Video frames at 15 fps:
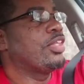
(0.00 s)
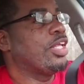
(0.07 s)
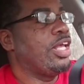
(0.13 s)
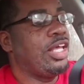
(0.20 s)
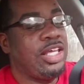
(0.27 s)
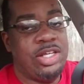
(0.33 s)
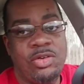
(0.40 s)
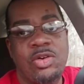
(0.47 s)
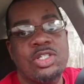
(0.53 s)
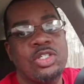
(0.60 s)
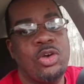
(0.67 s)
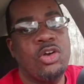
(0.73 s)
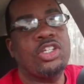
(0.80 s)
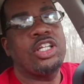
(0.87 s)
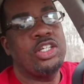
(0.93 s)
And he going to
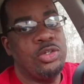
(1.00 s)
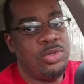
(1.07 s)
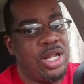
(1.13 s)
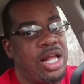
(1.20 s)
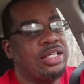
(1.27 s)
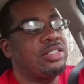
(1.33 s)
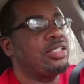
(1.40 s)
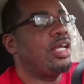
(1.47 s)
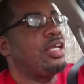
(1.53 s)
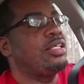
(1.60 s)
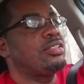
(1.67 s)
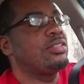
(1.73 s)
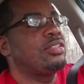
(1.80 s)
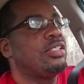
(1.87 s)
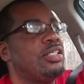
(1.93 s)
talk to you like that.
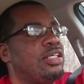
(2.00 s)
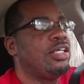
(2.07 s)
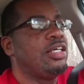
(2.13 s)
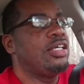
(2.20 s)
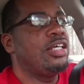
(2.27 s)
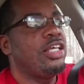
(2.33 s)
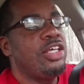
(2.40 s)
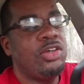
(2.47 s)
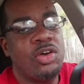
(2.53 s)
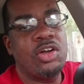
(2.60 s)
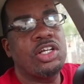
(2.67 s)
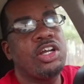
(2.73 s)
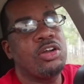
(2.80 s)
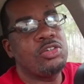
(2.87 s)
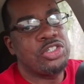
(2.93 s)
He
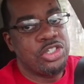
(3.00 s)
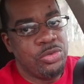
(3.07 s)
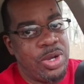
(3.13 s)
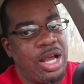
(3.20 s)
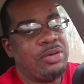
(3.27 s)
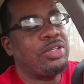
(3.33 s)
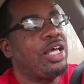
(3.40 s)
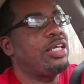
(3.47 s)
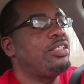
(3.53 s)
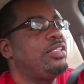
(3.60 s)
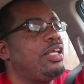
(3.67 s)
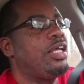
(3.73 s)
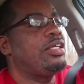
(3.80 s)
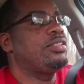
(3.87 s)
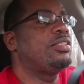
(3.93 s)
going to curse you out like
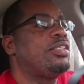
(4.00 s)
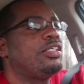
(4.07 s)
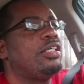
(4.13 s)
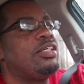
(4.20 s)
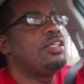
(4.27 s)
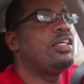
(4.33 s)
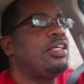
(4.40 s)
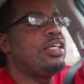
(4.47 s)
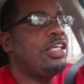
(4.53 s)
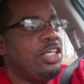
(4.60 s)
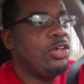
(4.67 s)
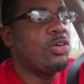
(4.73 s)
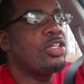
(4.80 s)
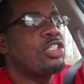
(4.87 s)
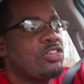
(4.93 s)
that. He
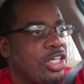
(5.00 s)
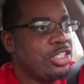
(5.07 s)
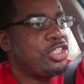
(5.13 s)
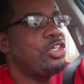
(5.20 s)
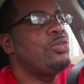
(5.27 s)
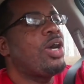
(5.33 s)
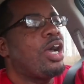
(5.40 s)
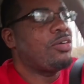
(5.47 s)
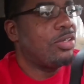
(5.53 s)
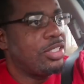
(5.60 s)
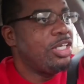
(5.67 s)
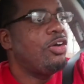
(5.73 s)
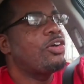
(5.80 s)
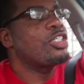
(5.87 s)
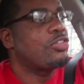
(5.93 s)
going to treat you out.
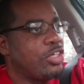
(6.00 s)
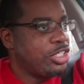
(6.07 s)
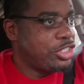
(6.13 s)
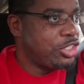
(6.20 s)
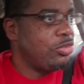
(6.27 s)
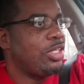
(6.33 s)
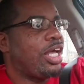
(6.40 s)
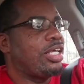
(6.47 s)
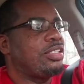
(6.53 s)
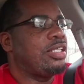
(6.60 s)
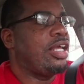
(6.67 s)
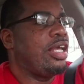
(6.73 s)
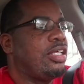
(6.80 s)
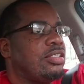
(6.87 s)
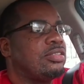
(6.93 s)
He going to treat you like
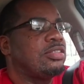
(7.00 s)
that.